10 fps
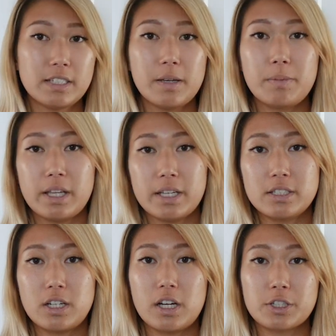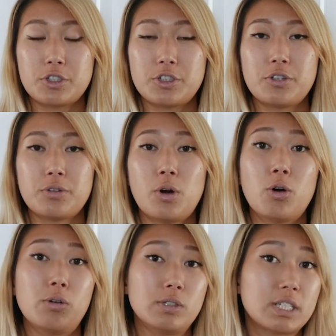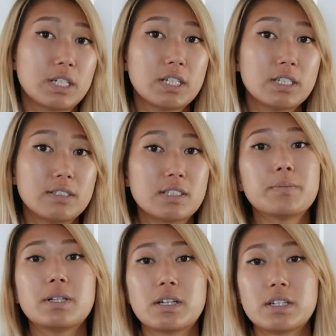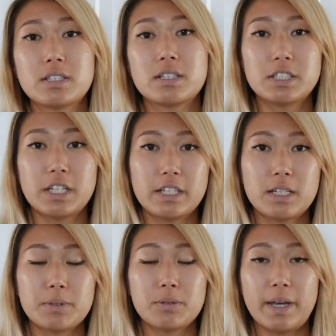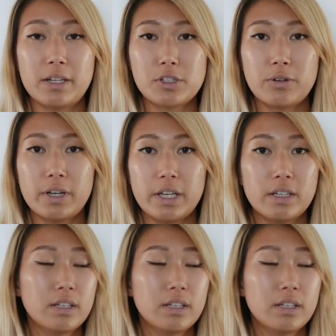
Himalayan dog chew holders similar to the JW pet toy.